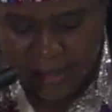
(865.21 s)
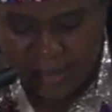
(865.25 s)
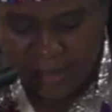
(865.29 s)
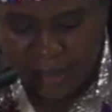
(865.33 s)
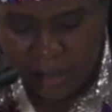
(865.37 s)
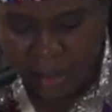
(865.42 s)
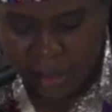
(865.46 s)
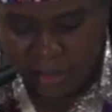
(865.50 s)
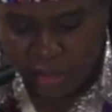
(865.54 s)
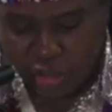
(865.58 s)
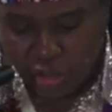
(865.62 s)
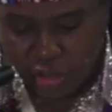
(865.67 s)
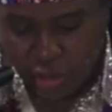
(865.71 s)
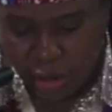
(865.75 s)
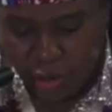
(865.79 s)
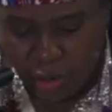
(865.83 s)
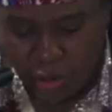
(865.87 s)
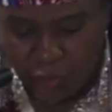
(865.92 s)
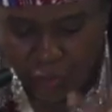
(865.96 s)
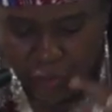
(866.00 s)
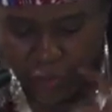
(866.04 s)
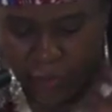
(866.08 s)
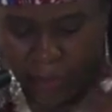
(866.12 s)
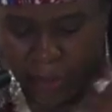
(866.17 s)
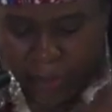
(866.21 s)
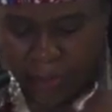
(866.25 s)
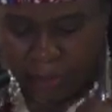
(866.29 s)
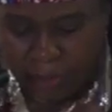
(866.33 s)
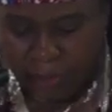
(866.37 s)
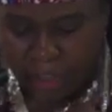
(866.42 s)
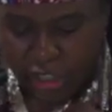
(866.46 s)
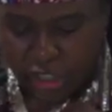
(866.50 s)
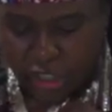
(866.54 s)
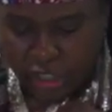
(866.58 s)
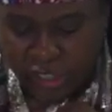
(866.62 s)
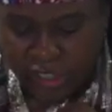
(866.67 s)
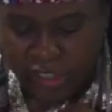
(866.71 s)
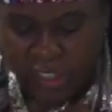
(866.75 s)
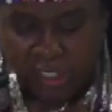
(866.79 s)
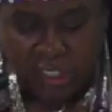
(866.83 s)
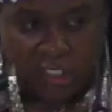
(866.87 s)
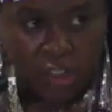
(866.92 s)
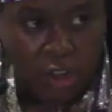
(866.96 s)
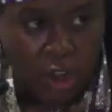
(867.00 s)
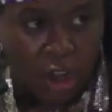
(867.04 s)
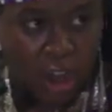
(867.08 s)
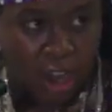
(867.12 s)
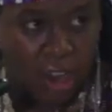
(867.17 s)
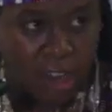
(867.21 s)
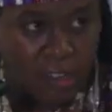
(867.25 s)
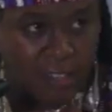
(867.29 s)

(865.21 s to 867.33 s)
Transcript: says our struggle for reparations is not